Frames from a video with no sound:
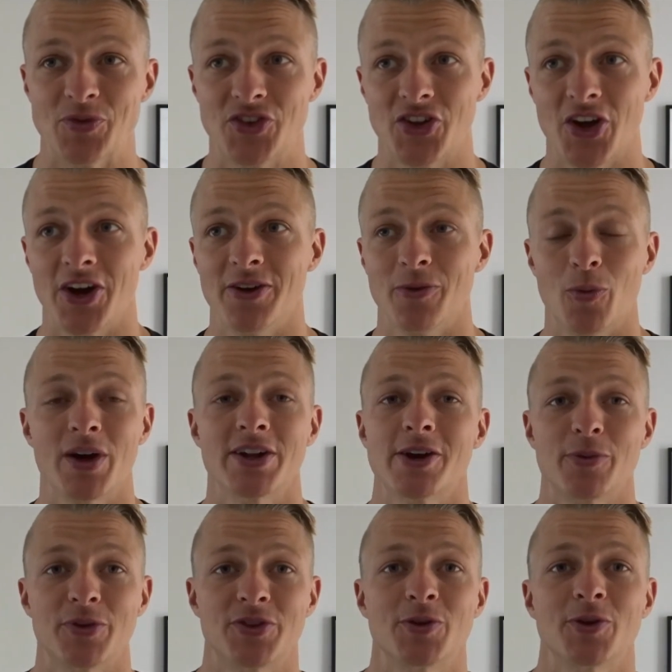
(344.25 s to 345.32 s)
So when I
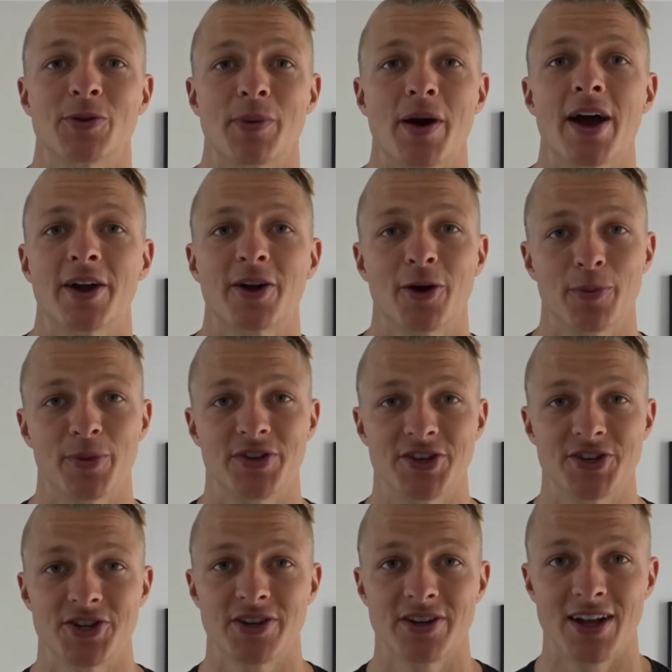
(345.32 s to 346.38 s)
was doing my
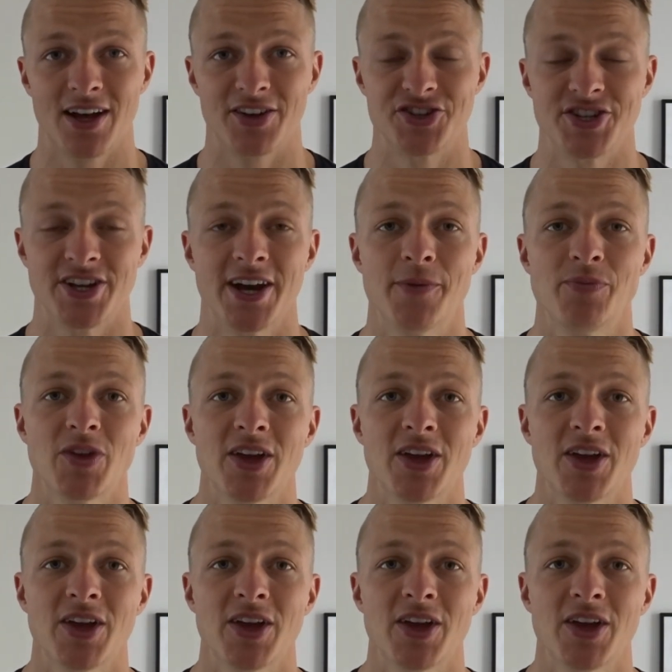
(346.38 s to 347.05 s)
competition last year,